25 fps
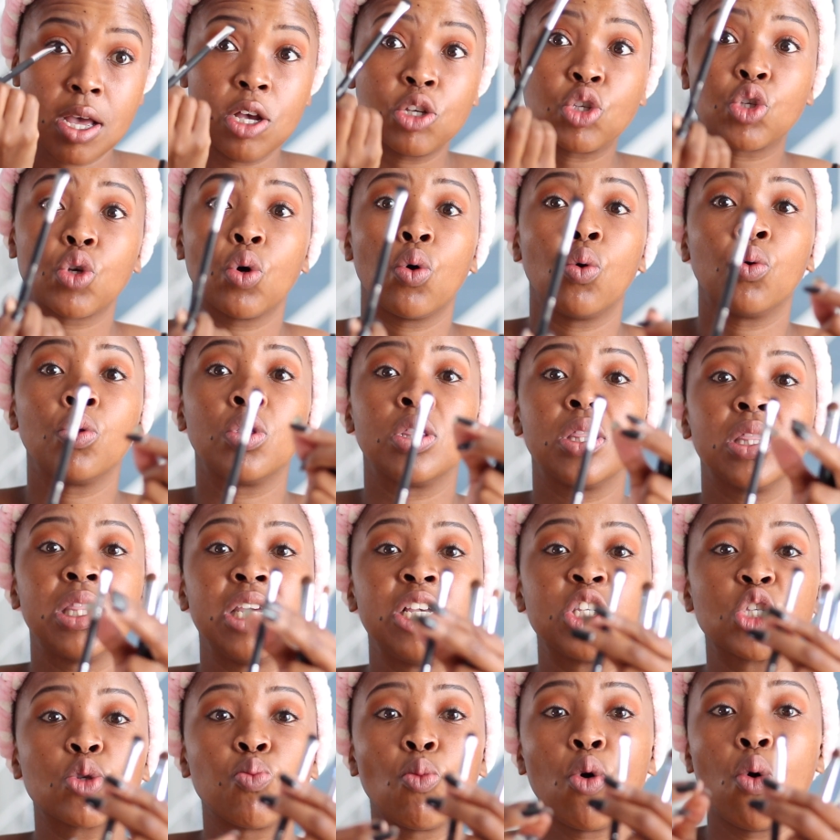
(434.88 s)
So
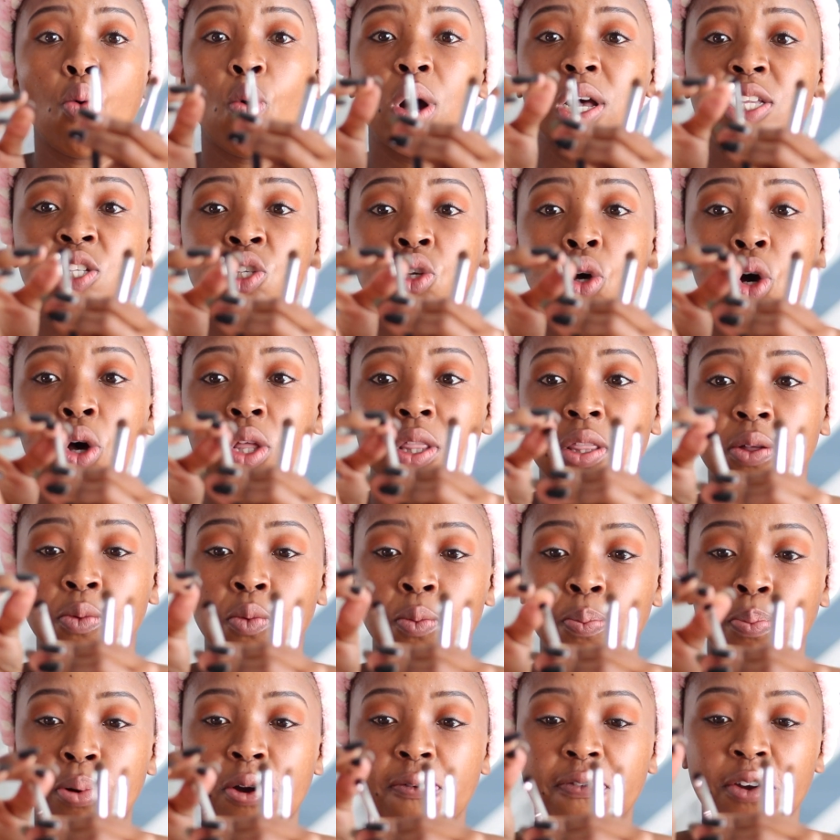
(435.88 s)
these small ones are the
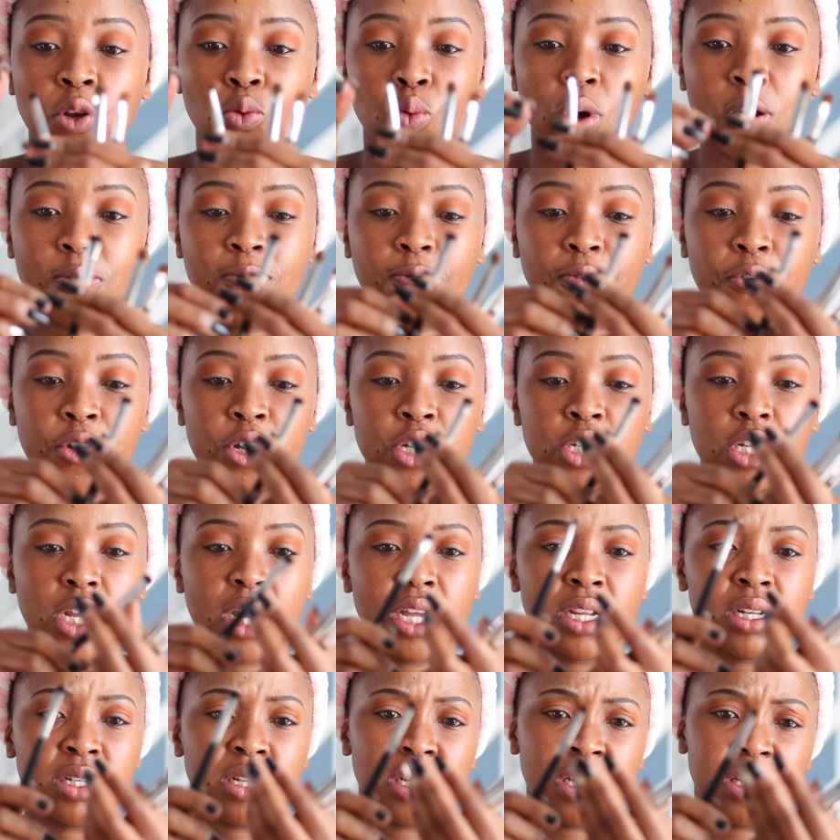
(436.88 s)
perfect one for it.
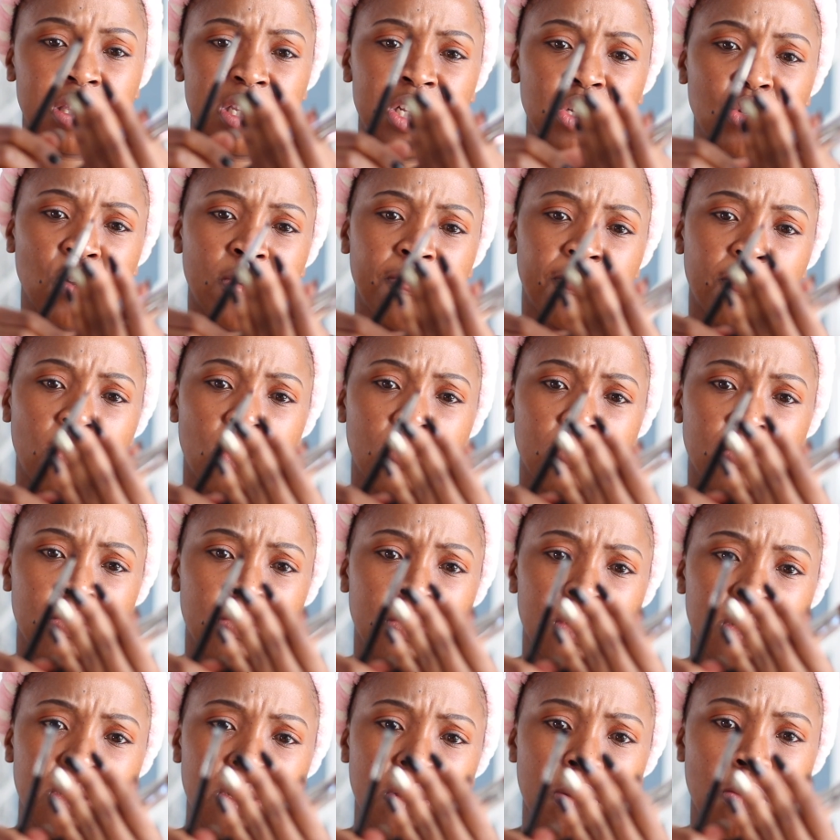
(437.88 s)
And these are from
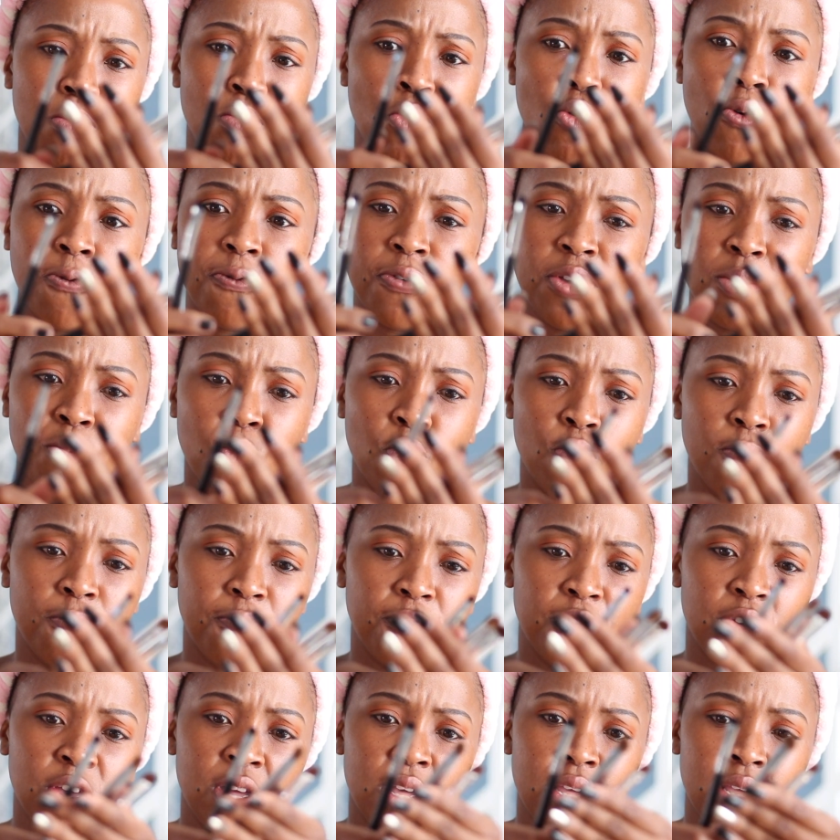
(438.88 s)

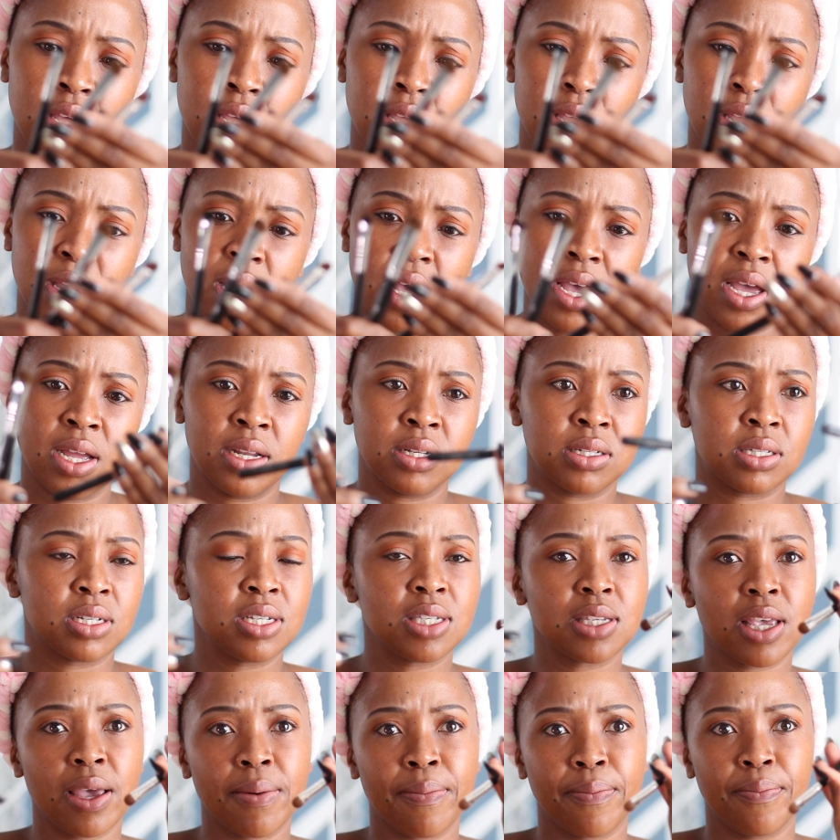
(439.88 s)
Morphe, and
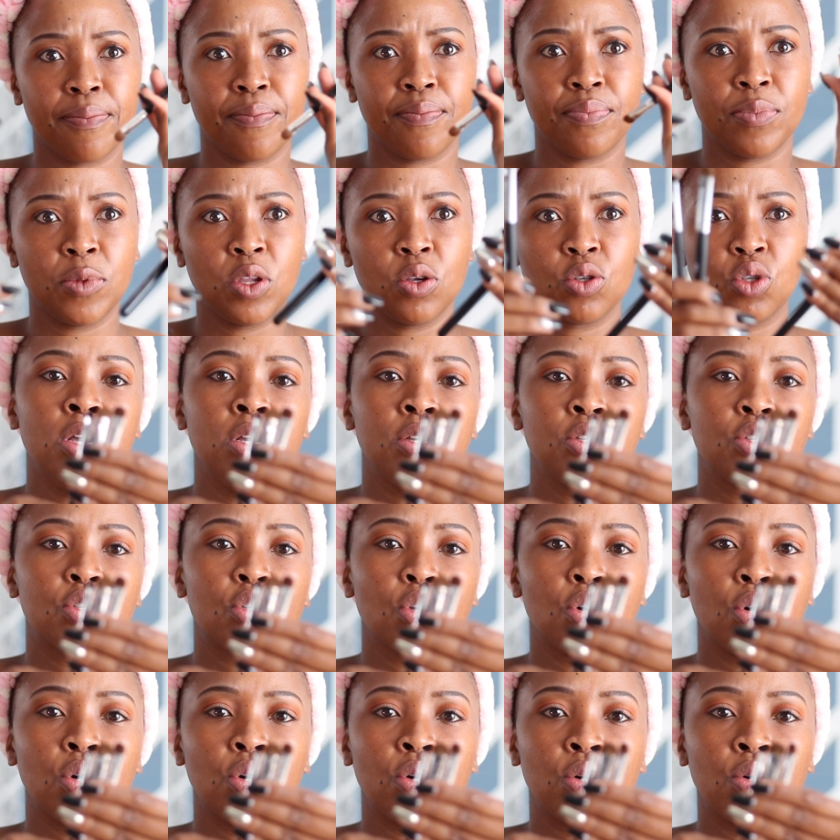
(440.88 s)
Discam.
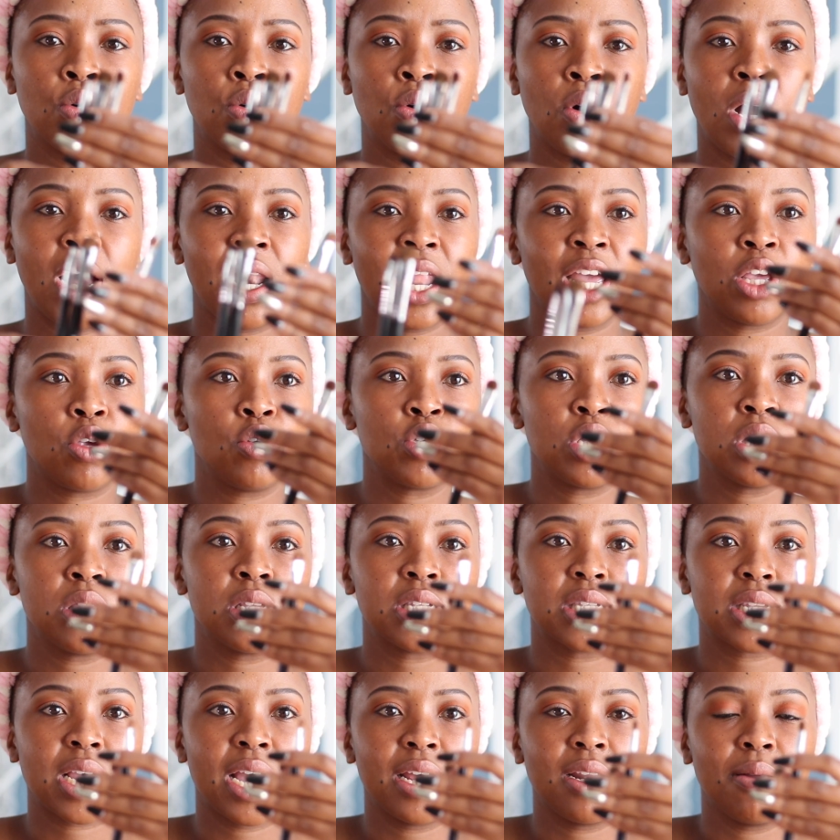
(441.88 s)
So I like using
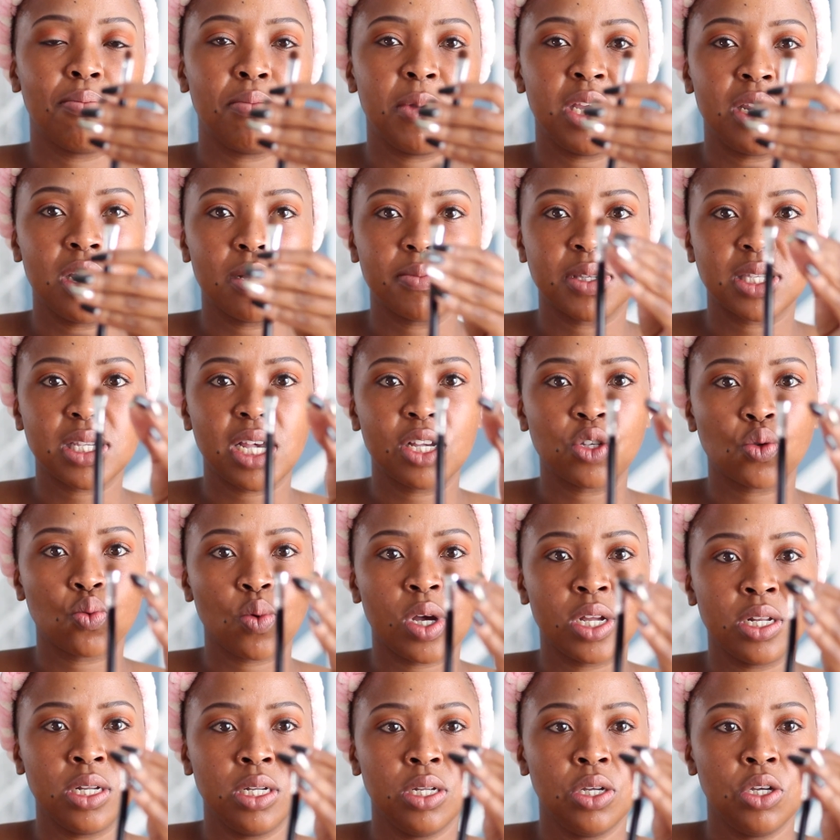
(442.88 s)
this kind of medium-sized
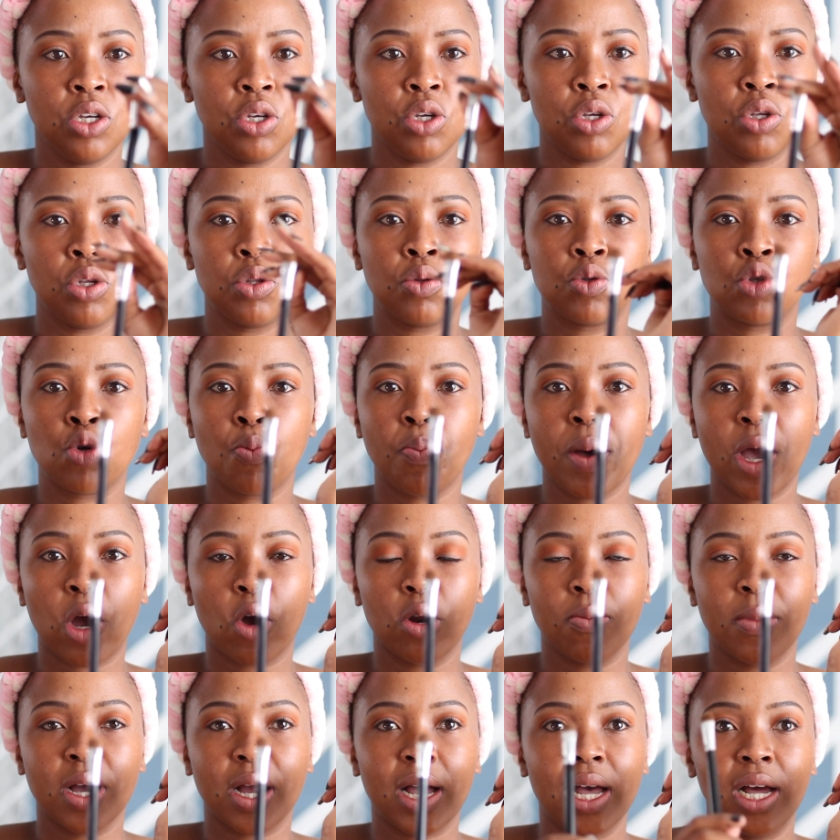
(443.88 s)
one to pack
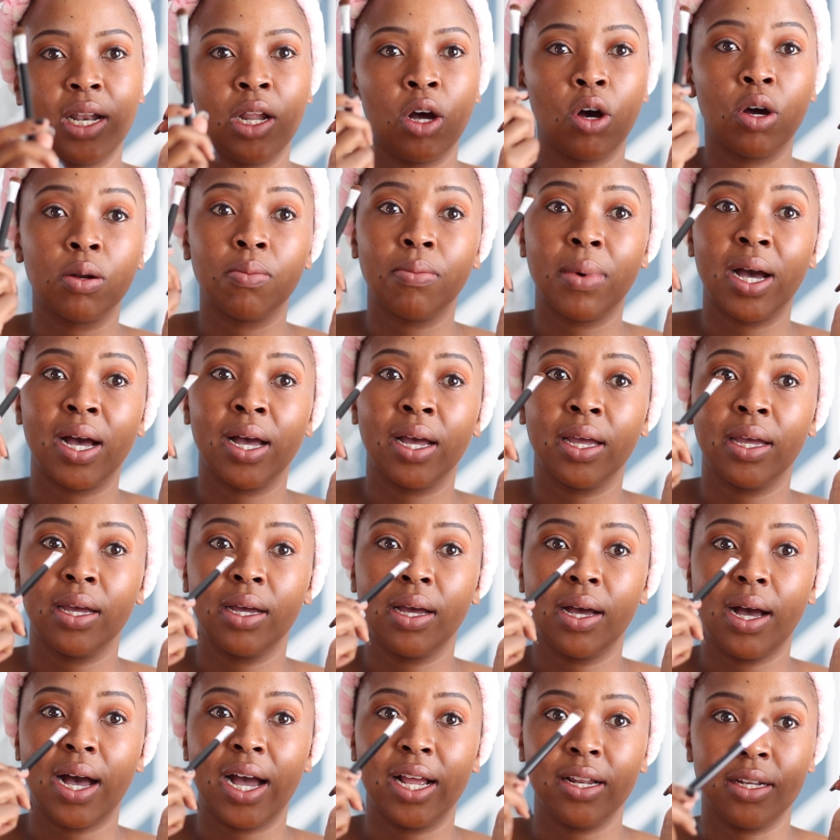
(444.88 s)
on my color on my
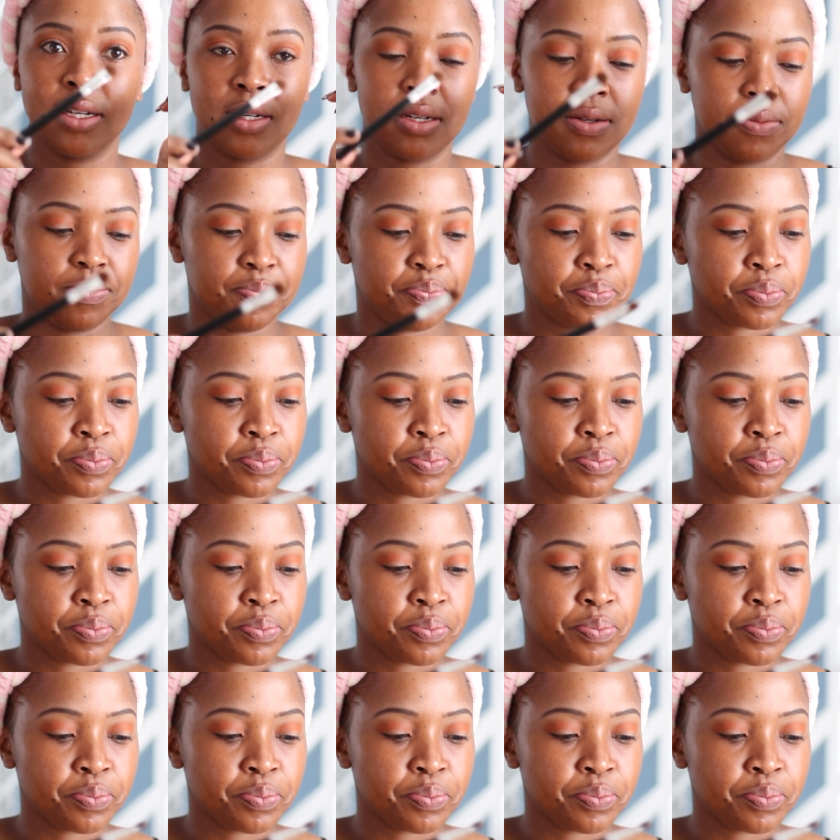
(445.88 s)
eyelid.